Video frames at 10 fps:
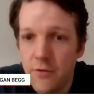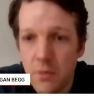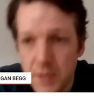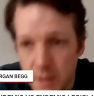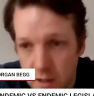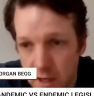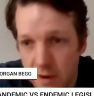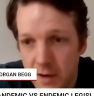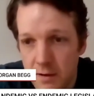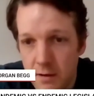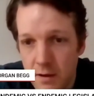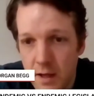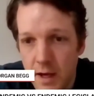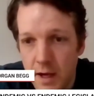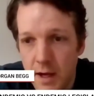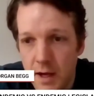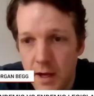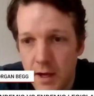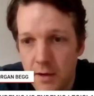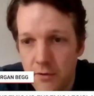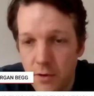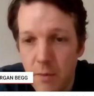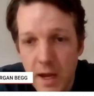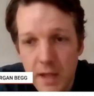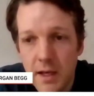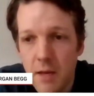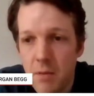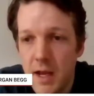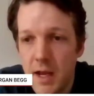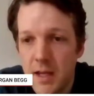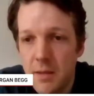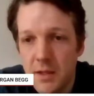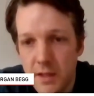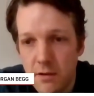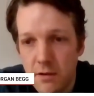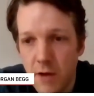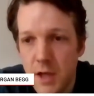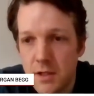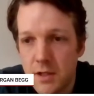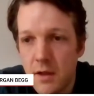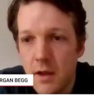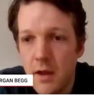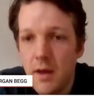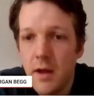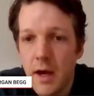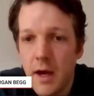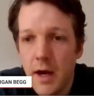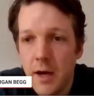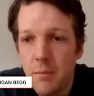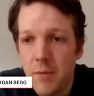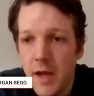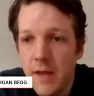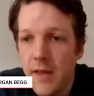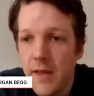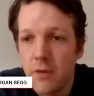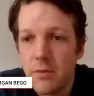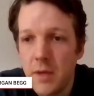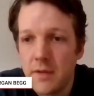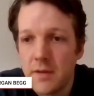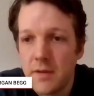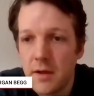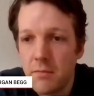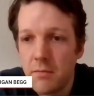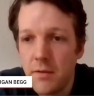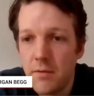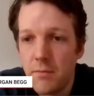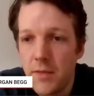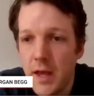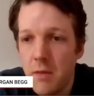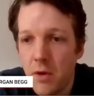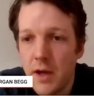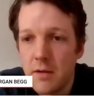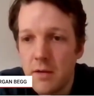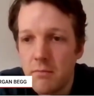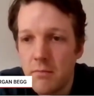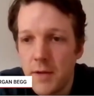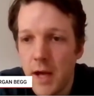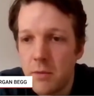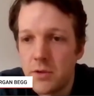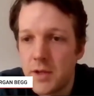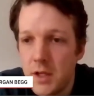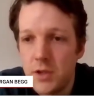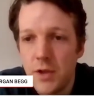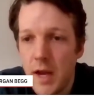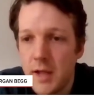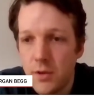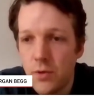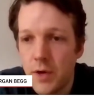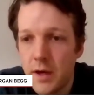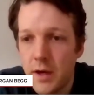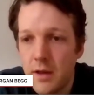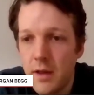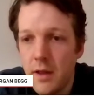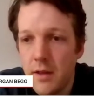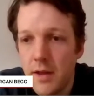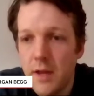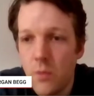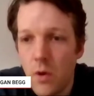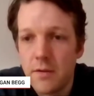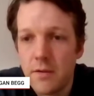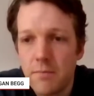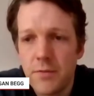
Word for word: from declaring, from making a pandemic declaration, and the health minister thereby able to issue any order that he wanted.